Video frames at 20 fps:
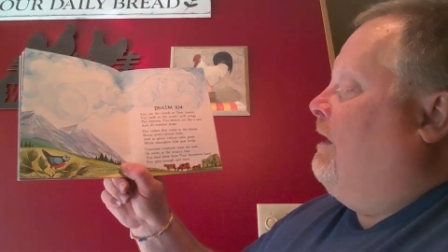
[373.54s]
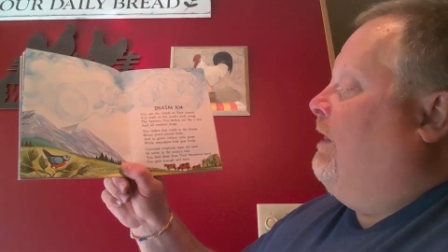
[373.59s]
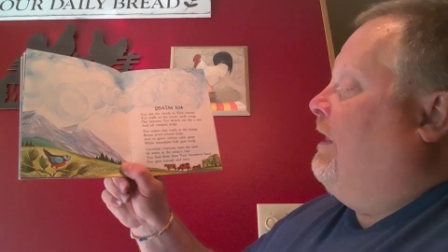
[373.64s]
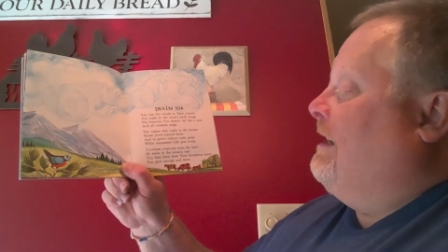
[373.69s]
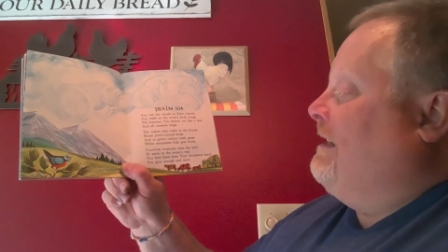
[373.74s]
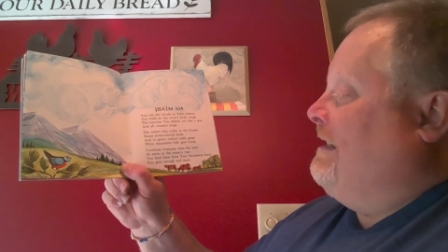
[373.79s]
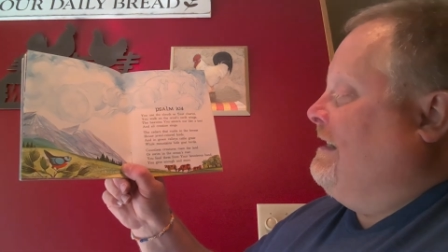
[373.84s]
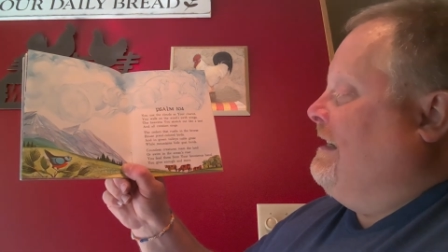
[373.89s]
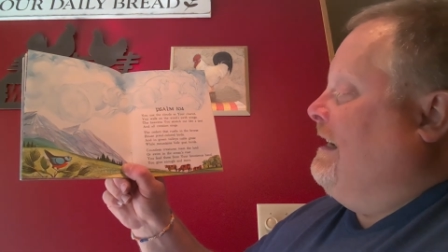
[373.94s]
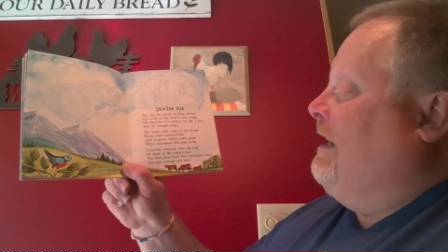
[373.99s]

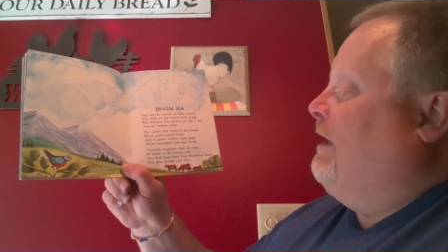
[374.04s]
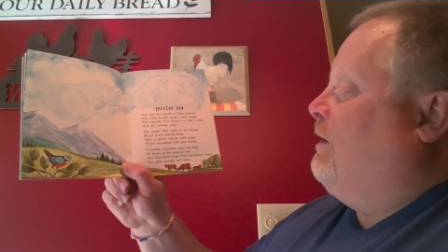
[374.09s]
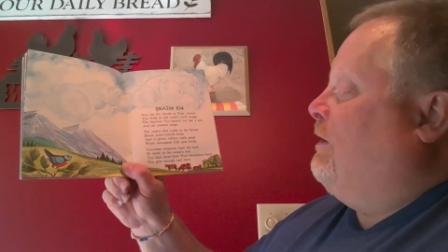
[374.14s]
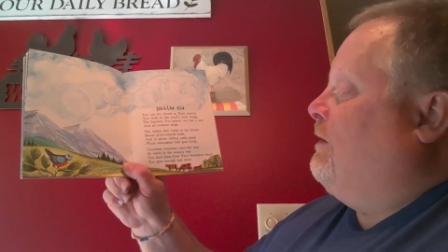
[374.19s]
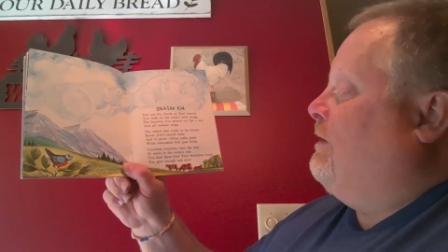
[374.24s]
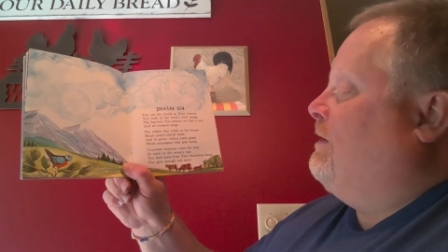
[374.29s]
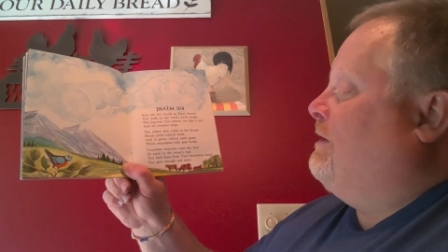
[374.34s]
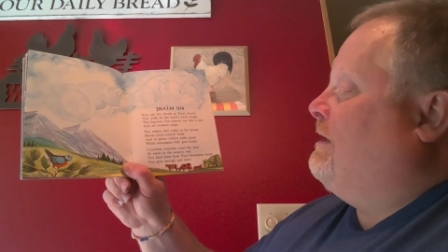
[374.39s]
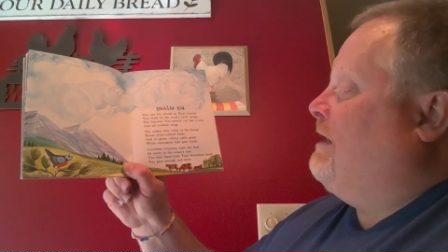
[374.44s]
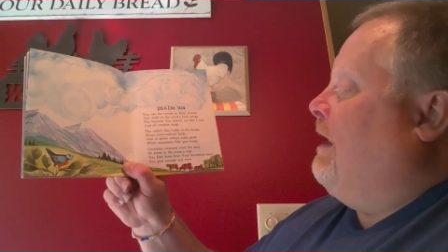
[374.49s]
The
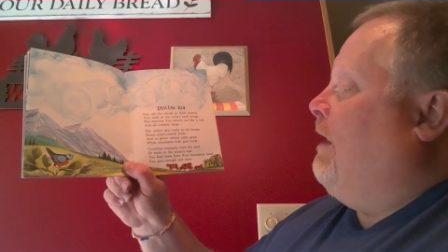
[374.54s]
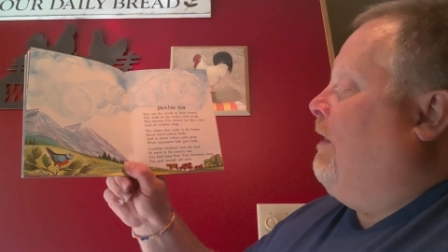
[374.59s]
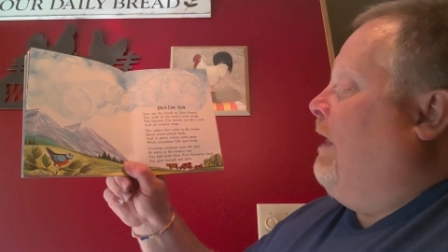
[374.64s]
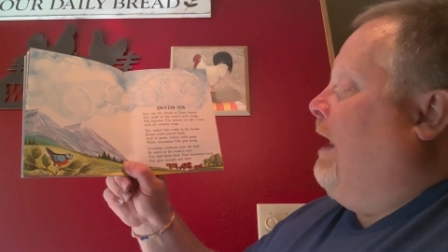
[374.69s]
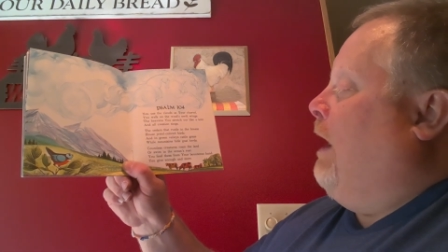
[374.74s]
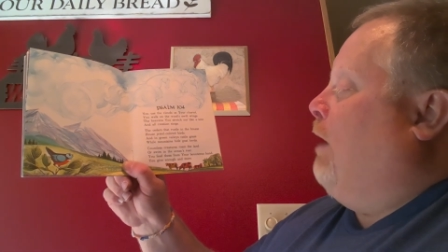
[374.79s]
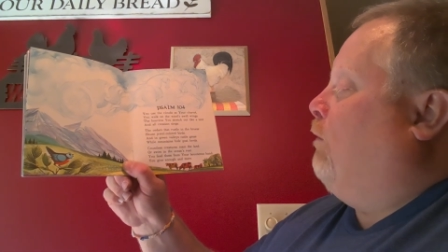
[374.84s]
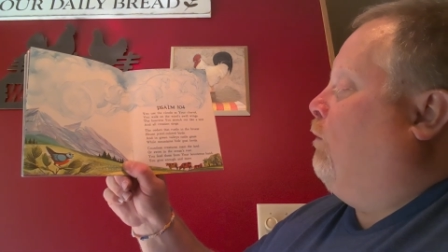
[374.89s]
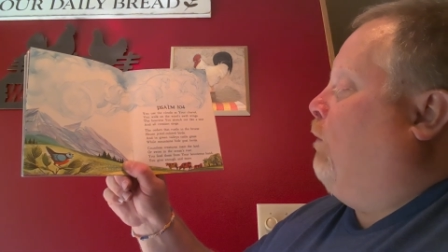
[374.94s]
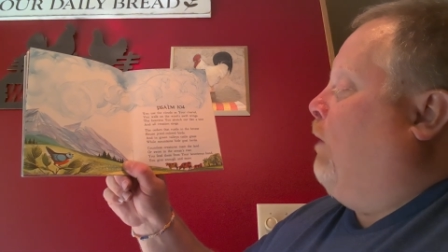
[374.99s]
cedars
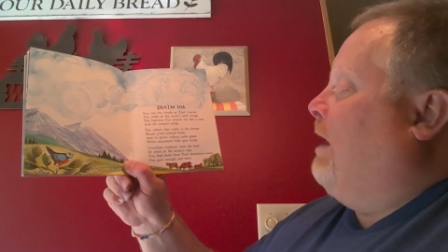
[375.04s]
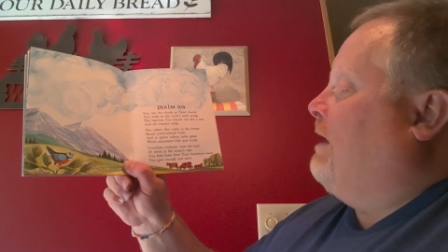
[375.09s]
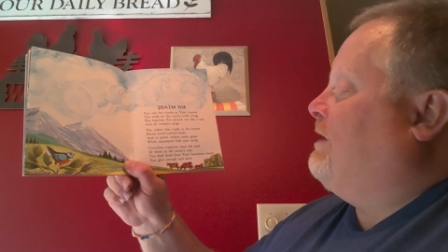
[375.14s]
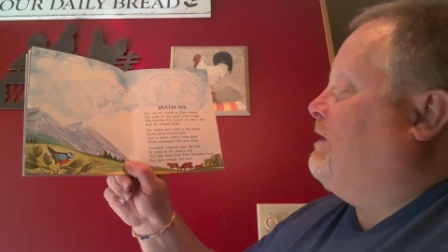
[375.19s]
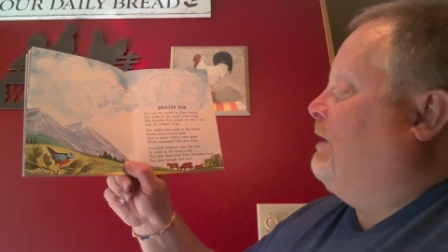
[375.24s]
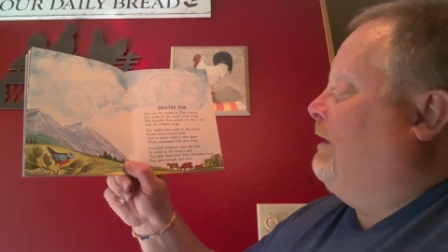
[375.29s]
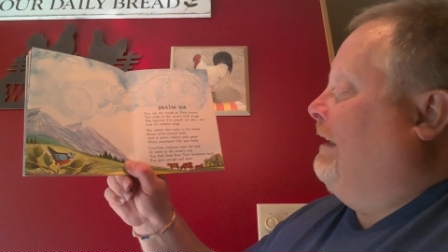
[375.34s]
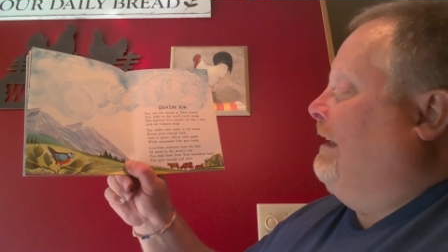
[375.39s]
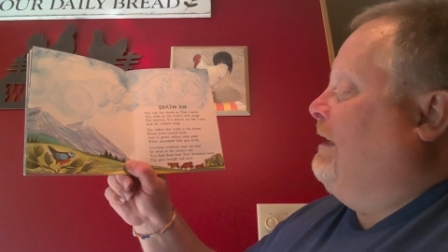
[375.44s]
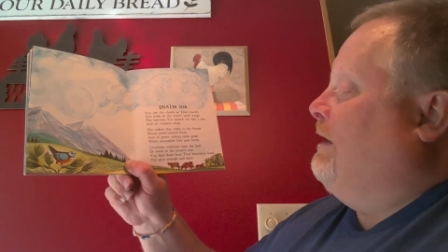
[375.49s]
that
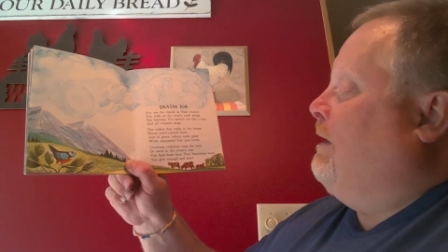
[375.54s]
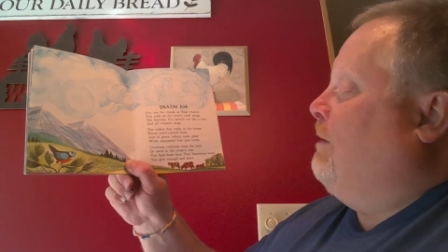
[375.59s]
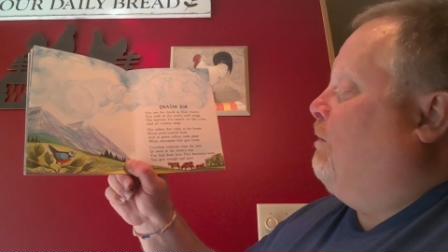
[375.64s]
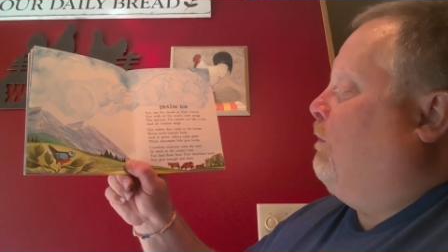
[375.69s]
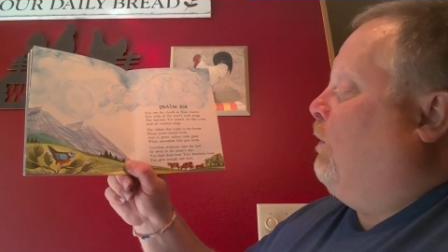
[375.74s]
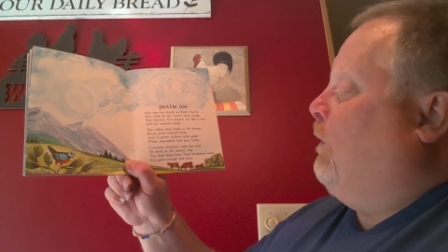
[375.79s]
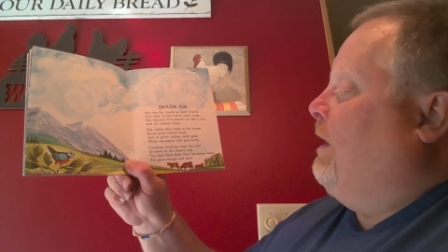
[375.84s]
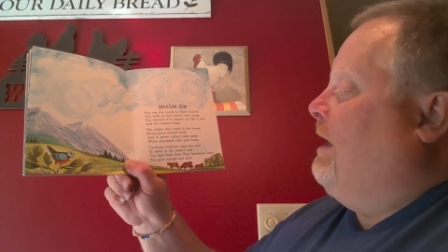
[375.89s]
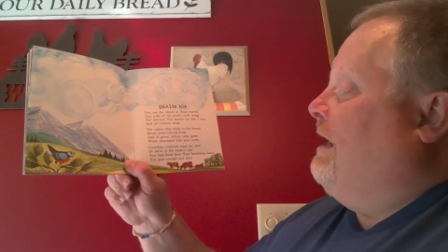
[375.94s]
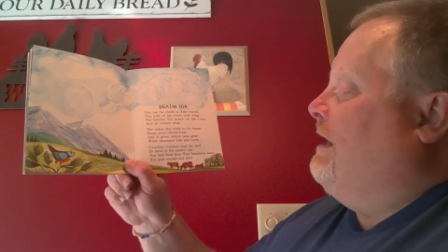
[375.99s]
rustle in the
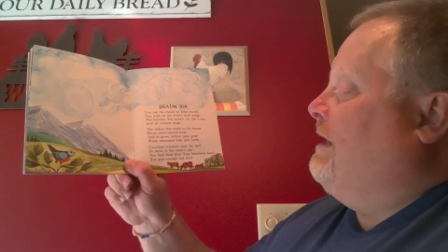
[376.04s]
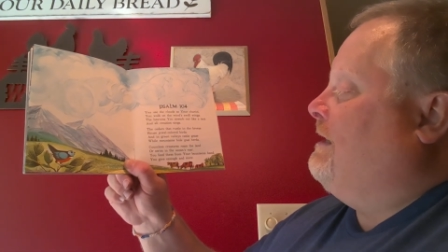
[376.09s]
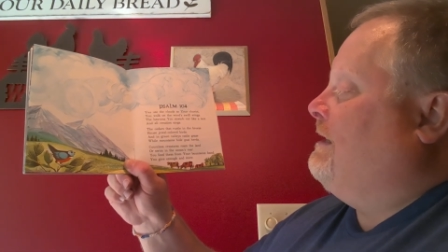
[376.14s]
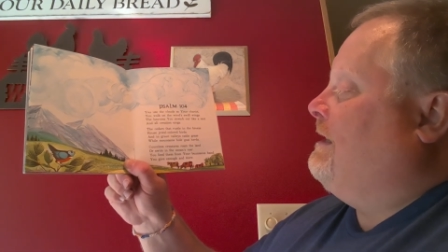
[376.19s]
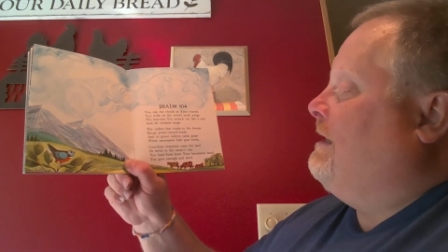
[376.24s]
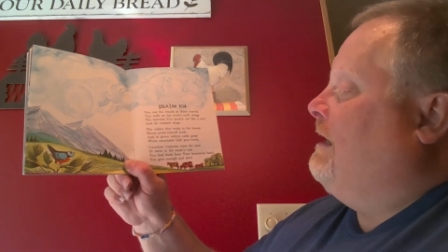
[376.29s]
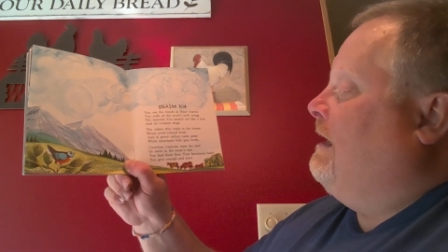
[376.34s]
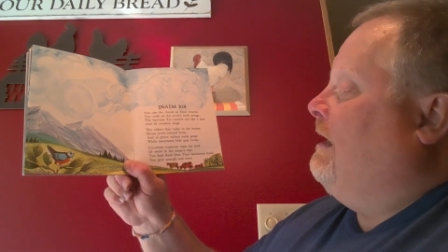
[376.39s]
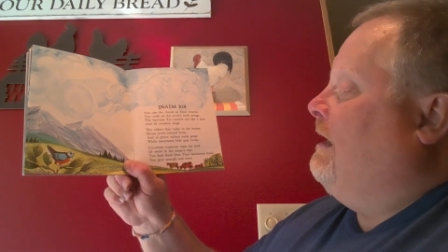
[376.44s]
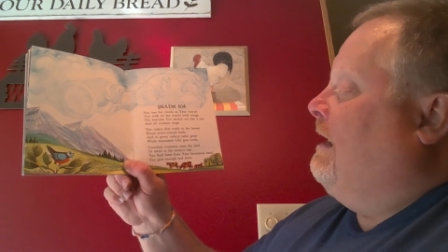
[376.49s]

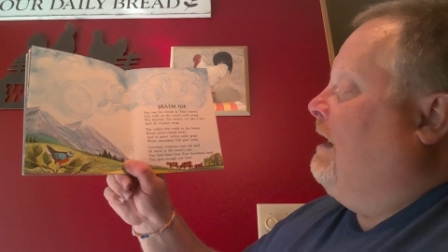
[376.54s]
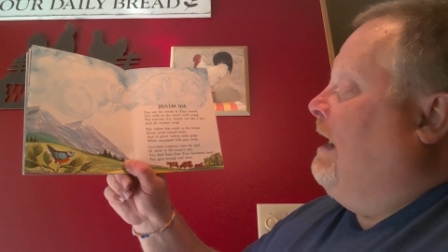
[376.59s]
breeze